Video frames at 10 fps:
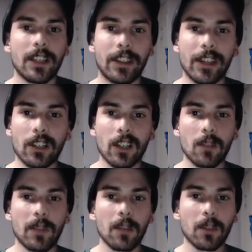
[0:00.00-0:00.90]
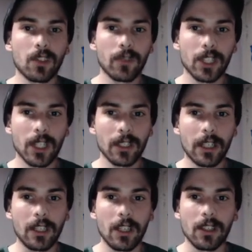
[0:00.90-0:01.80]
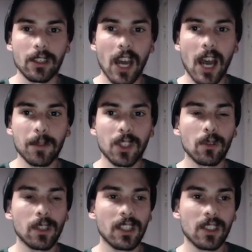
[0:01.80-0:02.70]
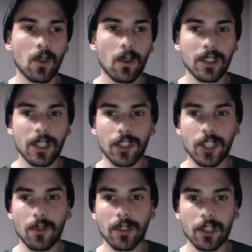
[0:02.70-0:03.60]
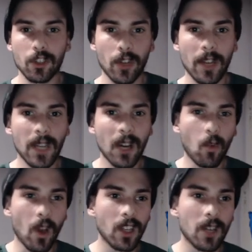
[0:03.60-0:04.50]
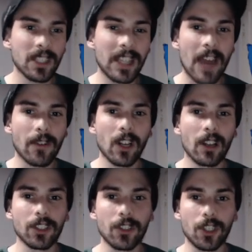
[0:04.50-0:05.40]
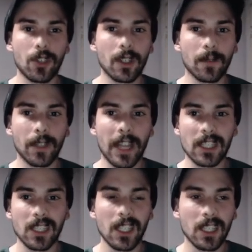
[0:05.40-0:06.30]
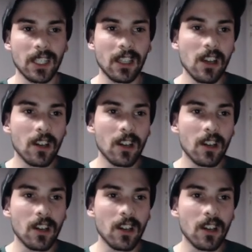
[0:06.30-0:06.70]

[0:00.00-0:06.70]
they're going to be able to return their top 2 leading scorers in juniors, Travion Williams and Eric Hunter Jr. for next season.